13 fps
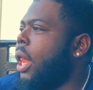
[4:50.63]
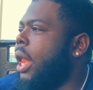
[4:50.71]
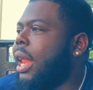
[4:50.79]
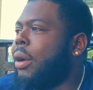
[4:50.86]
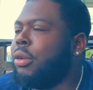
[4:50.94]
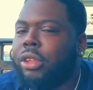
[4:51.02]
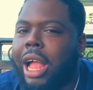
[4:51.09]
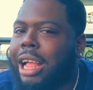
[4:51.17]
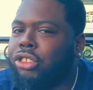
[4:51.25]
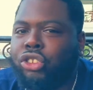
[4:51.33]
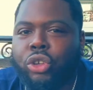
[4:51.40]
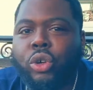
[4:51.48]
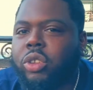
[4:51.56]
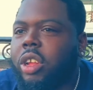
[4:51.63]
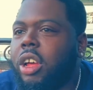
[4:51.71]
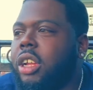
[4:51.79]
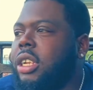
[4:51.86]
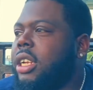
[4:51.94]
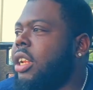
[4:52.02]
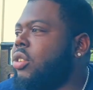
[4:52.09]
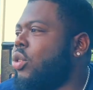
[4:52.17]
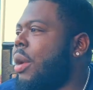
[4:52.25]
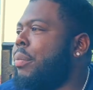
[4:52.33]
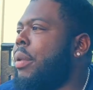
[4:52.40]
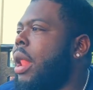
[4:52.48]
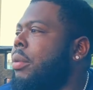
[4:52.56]
And I jost all day, so
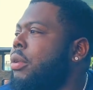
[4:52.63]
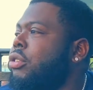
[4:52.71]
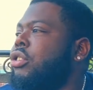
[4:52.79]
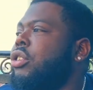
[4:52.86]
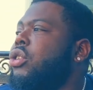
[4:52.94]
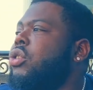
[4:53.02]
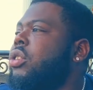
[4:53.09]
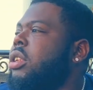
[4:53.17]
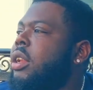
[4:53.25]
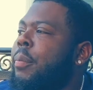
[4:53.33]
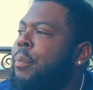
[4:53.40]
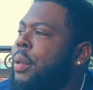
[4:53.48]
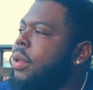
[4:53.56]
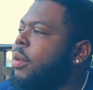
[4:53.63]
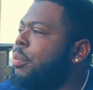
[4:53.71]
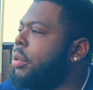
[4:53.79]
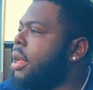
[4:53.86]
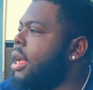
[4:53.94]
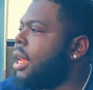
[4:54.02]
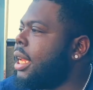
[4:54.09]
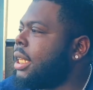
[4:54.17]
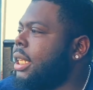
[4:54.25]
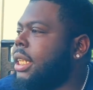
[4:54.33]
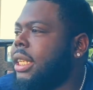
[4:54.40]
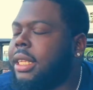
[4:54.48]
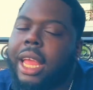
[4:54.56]
I probably was josting and the beat was playing, that
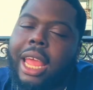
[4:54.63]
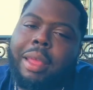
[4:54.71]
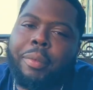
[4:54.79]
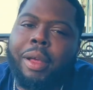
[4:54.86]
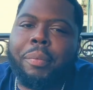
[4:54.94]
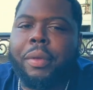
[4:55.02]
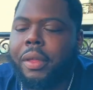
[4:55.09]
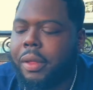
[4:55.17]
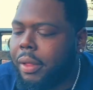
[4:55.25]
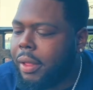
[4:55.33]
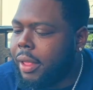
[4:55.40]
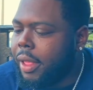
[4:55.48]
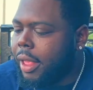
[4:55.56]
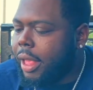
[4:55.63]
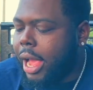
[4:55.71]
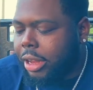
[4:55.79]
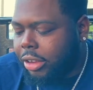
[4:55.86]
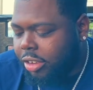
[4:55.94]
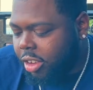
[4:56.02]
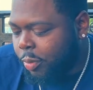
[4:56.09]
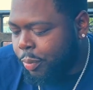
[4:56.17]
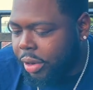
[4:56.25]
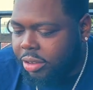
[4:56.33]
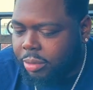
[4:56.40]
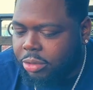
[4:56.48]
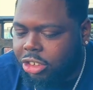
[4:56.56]
shit just came up, man. I just
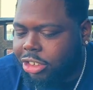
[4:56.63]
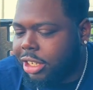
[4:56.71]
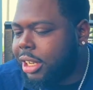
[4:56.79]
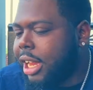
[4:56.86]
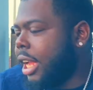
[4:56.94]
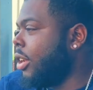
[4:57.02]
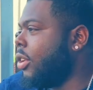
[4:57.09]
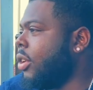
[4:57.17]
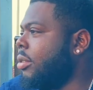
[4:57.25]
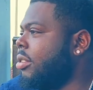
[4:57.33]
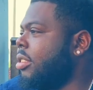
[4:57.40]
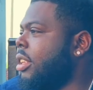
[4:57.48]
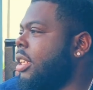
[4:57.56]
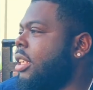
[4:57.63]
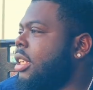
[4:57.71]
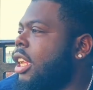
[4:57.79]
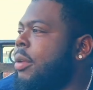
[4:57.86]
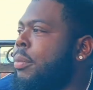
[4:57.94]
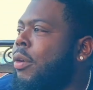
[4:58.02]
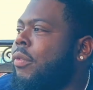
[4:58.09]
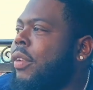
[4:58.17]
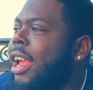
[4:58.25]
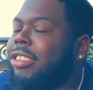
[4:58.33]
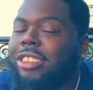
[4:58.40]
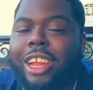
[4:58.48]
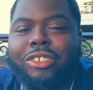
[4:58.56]
express some shit, like, you know what I'm saying? Keep on
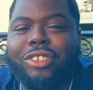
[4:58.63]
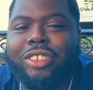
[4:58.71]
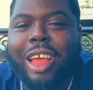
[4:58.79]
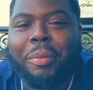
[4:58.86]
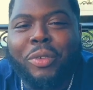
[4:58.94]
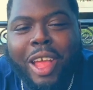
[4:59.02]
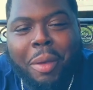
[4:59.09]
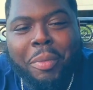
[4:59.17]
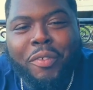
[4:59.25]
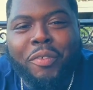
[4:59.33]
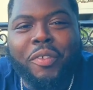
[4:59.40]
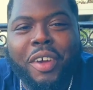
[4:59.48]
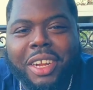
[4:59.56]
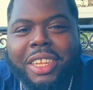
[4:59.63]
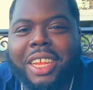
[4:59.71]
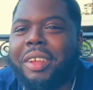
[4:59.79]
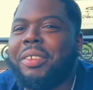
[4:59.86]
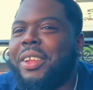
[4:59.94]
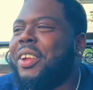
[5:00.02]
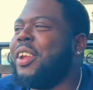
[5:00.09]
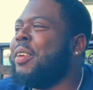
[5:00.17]
flashing out your top, you got me fucked up, yeah.